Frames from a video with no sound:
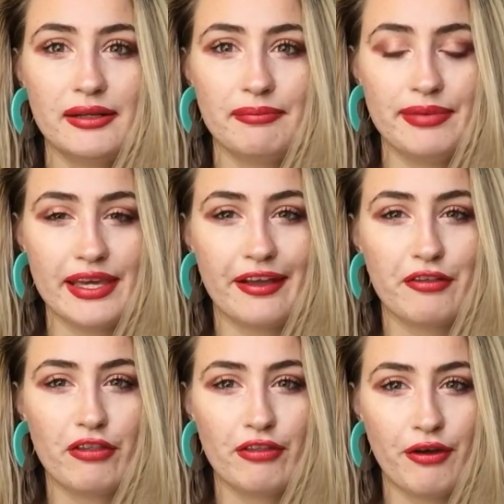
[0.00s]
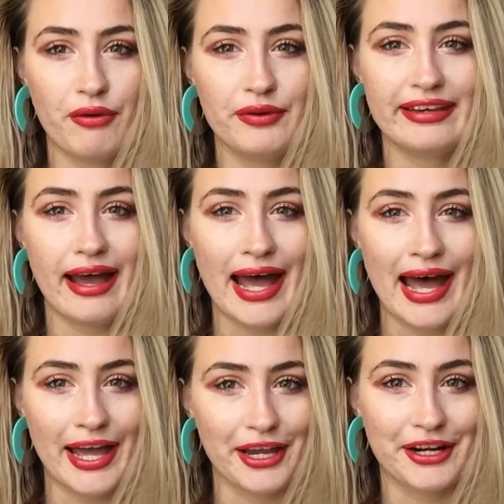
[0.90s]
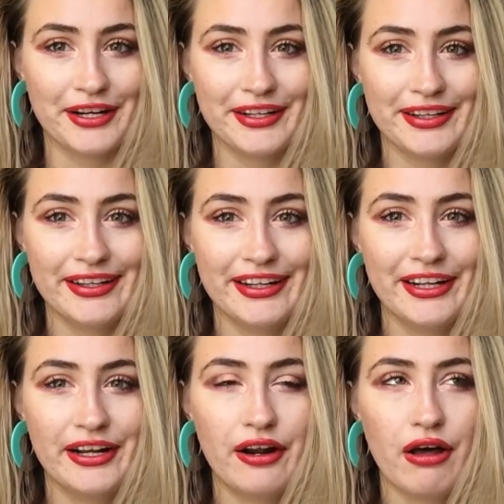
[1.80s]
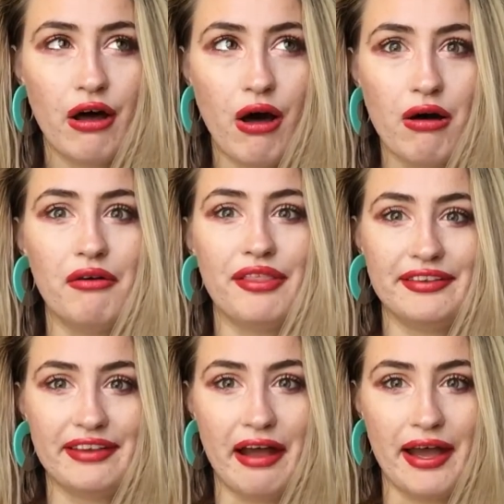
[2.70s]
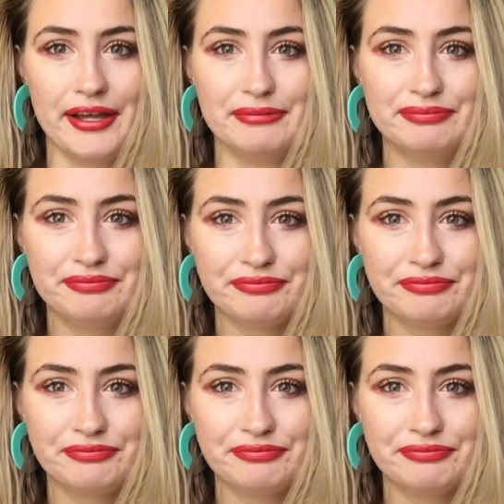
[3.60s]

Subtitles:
being so tired all the time